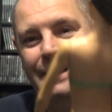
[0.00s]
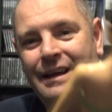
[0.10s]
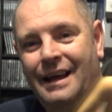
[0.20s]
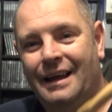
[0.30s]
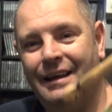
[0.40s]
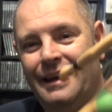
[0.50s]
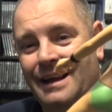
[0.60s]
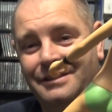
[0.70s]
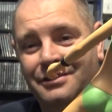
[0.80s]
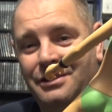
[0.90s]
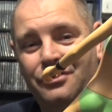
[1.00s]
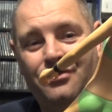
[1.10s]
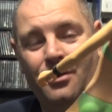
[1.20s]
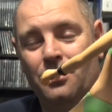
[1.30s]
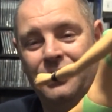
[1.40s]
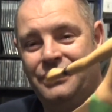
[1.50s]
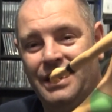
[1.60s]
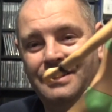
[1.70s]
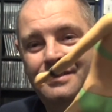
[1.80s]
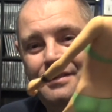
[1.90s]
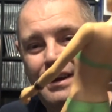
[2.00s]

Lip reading: he actually just threw this in.